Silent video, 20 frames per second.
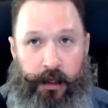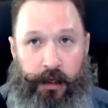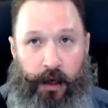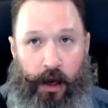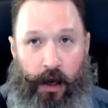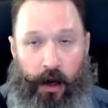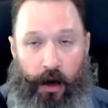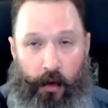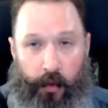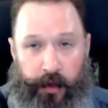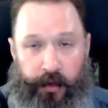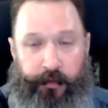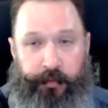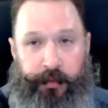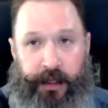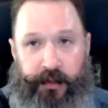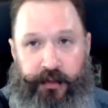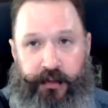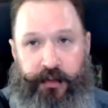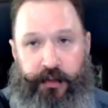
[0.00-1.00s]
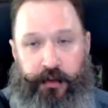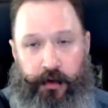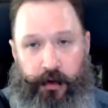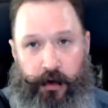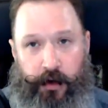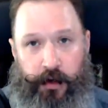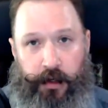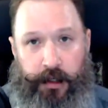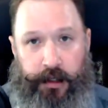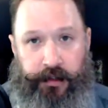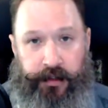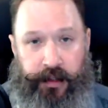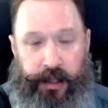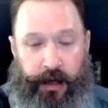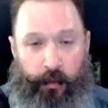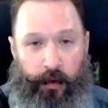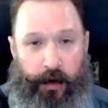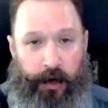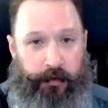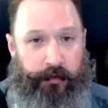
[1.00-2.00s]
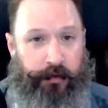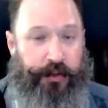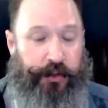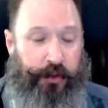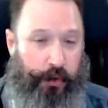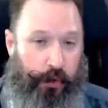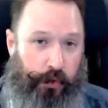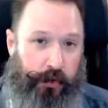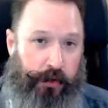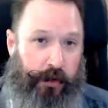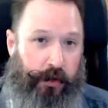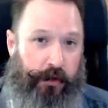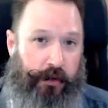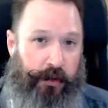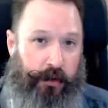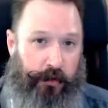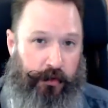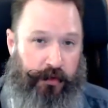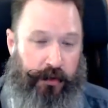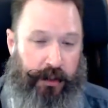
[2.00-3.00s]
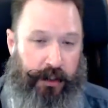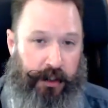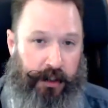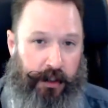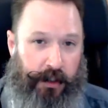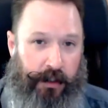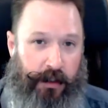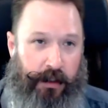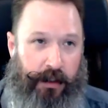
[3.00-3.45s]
always make sure that whatever tool you're using